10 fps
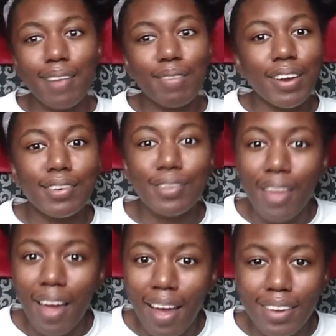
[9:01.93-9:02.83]
I'm going to do
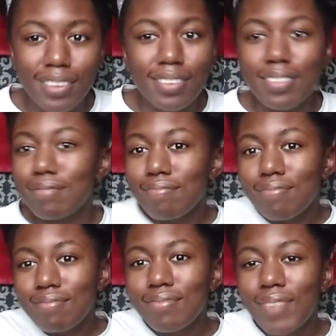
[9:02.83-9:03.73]
that.
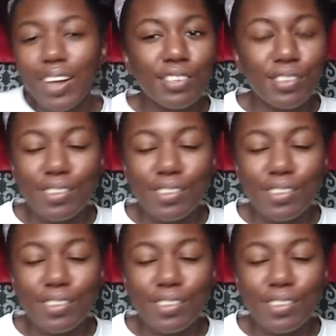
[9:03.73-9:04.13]
I'm